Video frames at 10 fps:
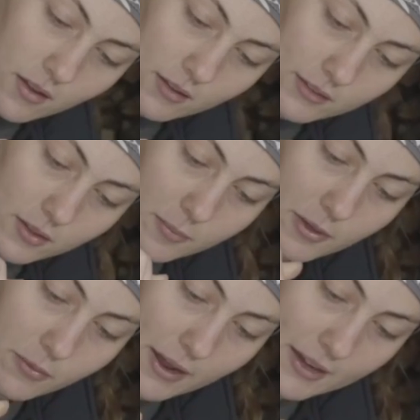a little bit of
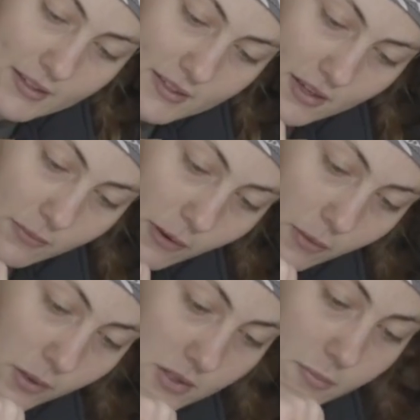wax in where it
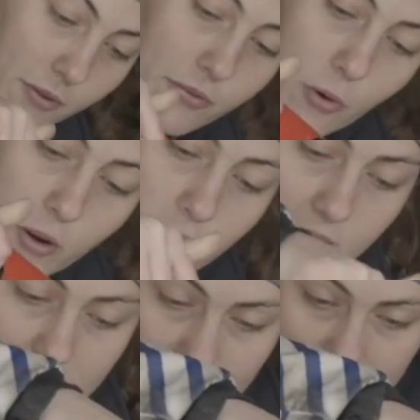wasn't before.
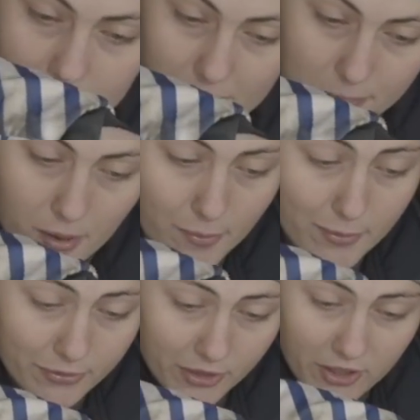This is going to be a problem
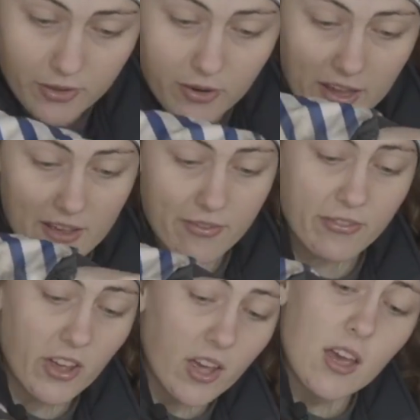for you if
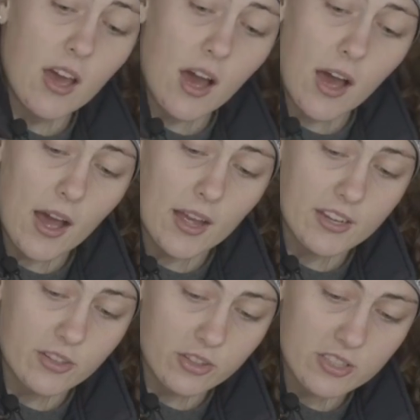
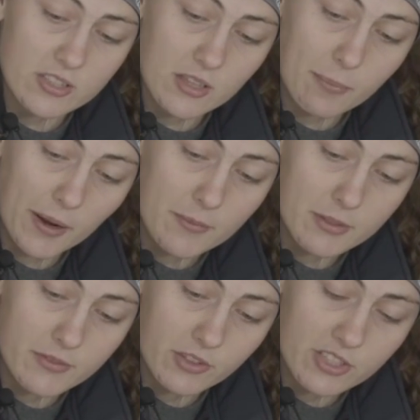the bottoms
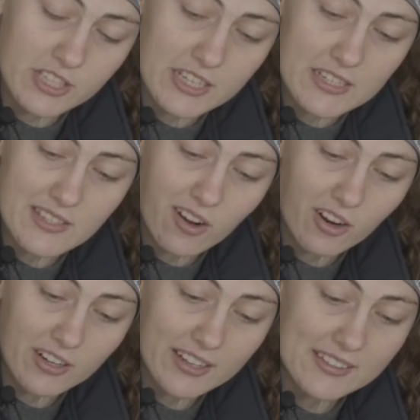of your skis
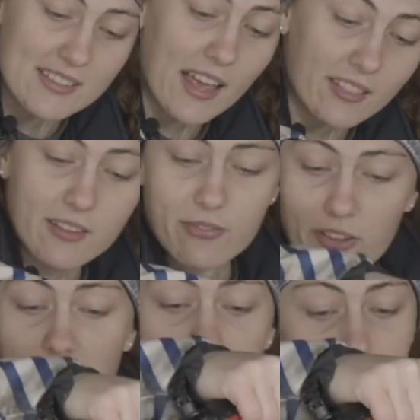aren't exactly
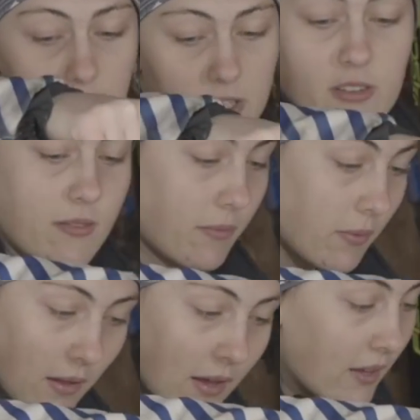flat, which
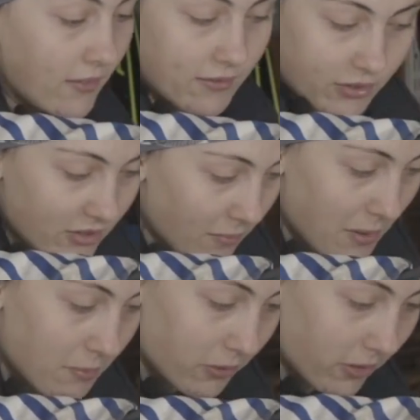for some
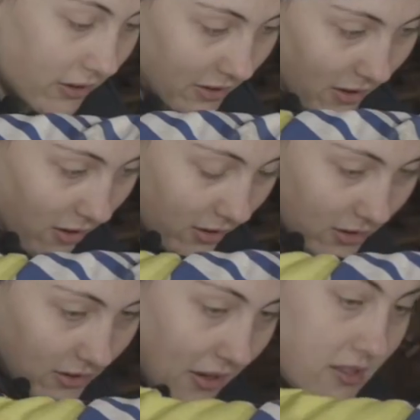people they aren't.
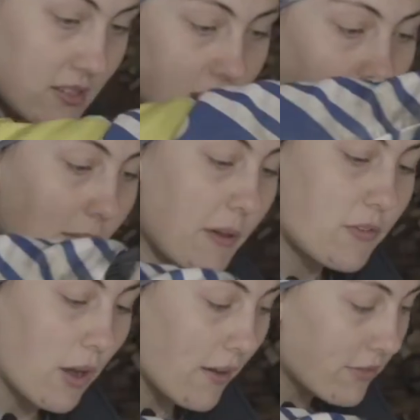That's if you
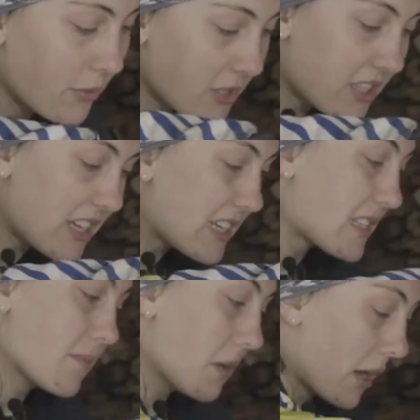have newer skis,
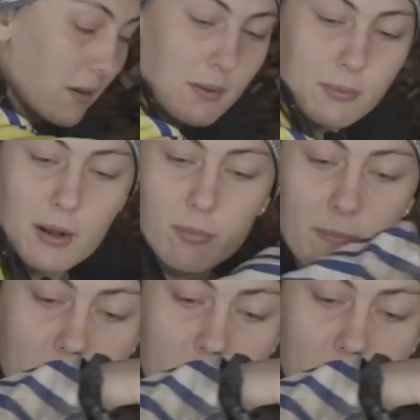not going to be a problem.